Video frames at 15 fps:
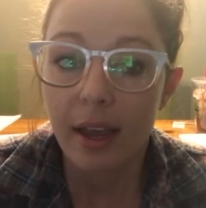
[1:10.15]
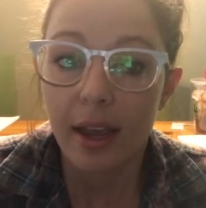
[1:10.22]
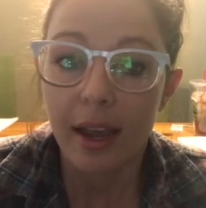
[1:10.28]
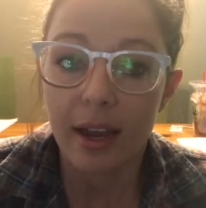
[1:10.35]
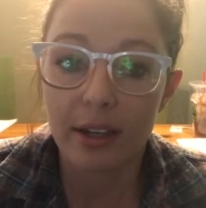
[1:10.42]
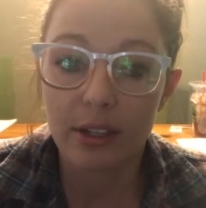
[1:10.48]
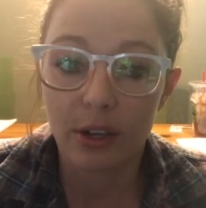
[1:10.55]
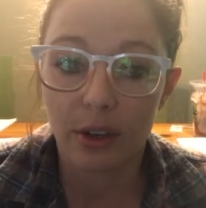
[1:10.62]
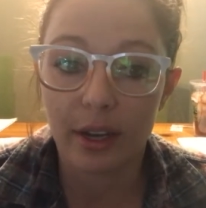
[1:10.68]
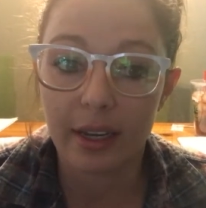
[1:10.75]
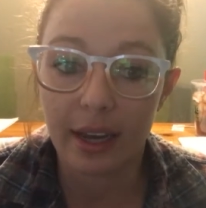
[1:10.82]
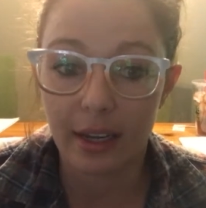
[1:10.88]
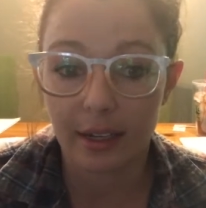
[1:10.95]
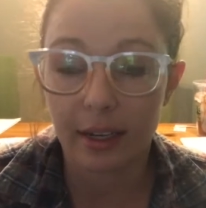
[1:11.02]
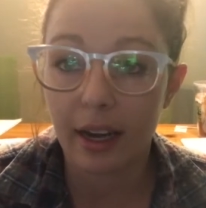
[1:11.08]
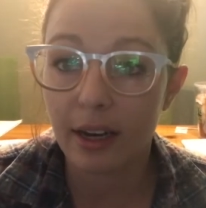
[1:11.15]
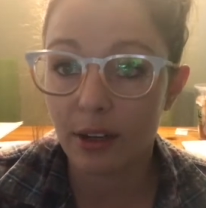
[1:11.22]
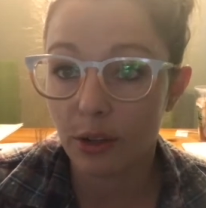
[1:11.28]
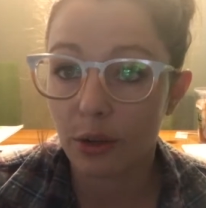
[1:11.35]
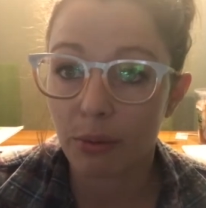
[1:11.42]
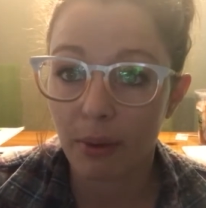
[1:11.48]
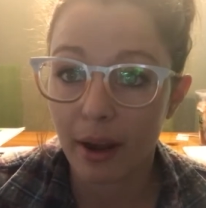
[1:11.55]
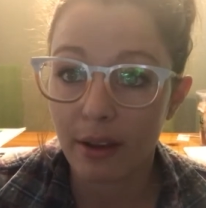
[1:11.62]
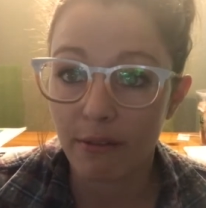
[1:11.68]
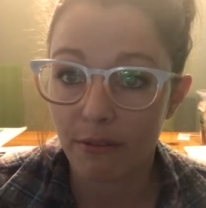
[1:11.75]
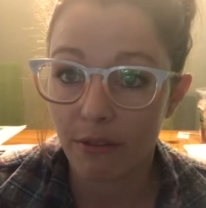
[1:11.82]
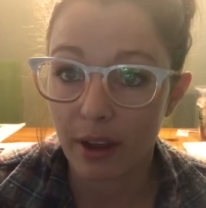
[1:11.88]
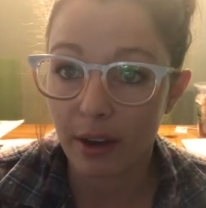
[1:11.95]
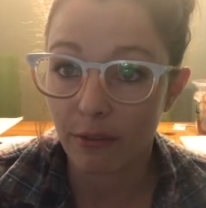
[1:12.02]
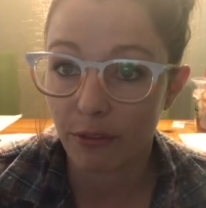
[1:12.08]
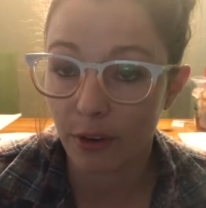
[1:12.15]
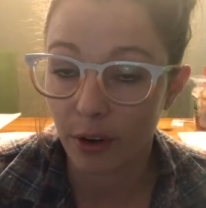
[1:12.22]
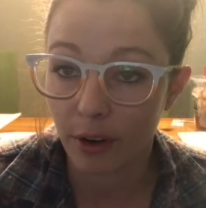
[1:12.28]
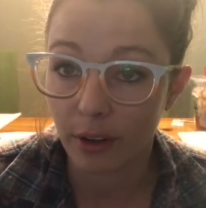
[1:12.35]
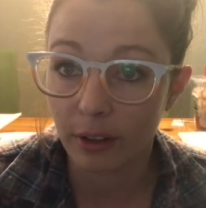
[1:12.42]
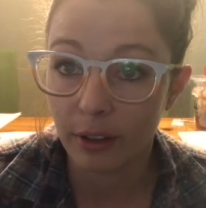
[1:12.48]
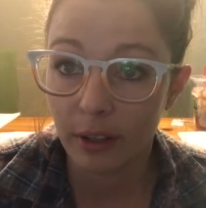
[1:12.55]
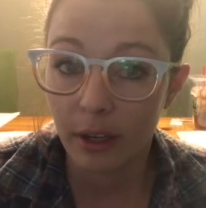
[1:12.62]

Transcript: until I get kind of the right fit for,